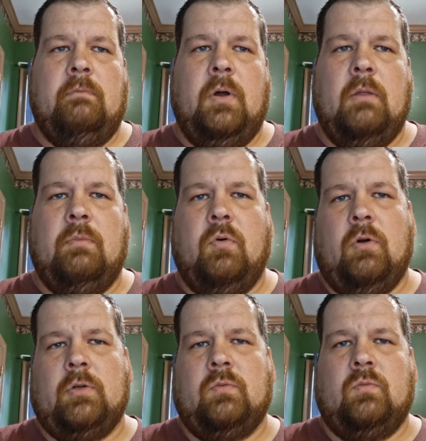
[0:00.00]

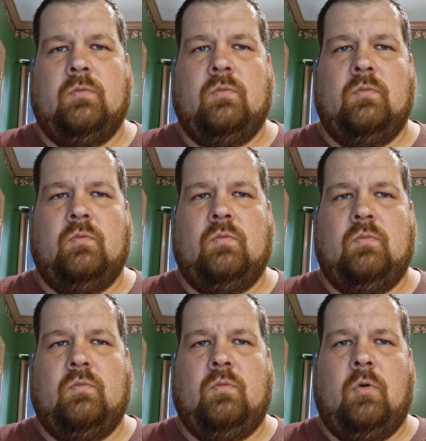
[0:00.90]
Motherboards
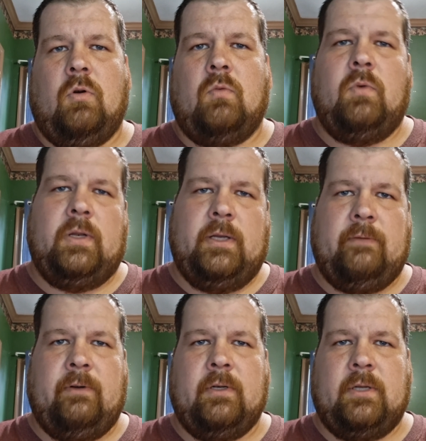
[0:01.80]
work with
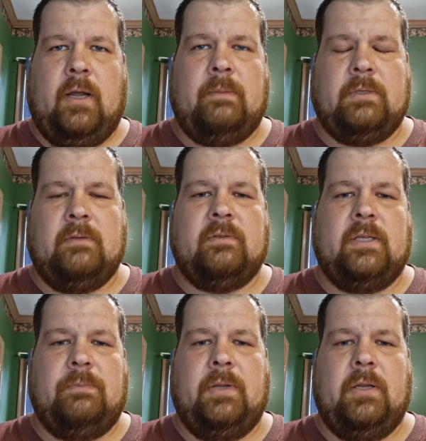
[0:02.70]
different types of
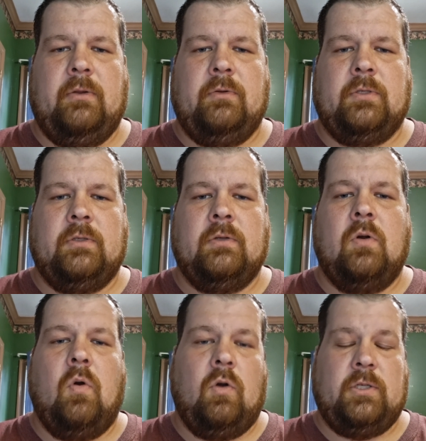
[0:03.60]
CPUs,
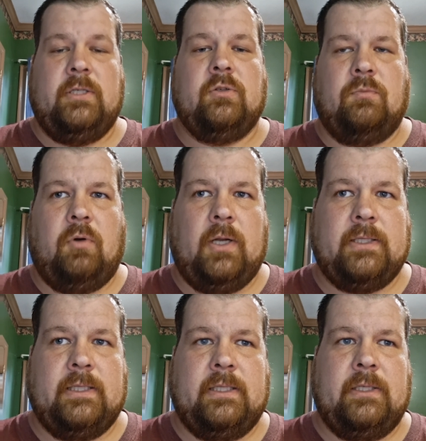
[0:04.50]
or central
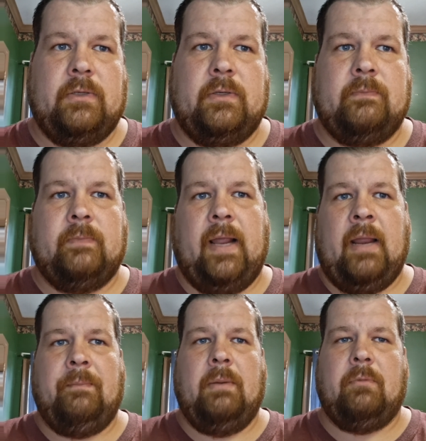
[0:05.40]
processing unit,
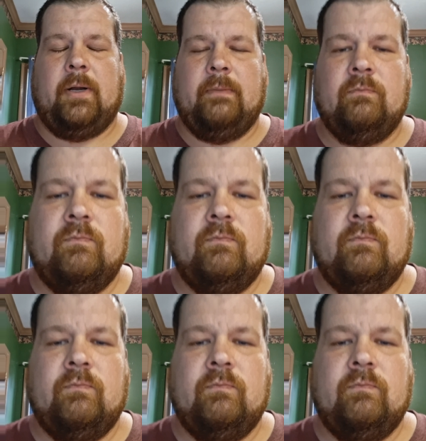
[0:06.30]
and memory,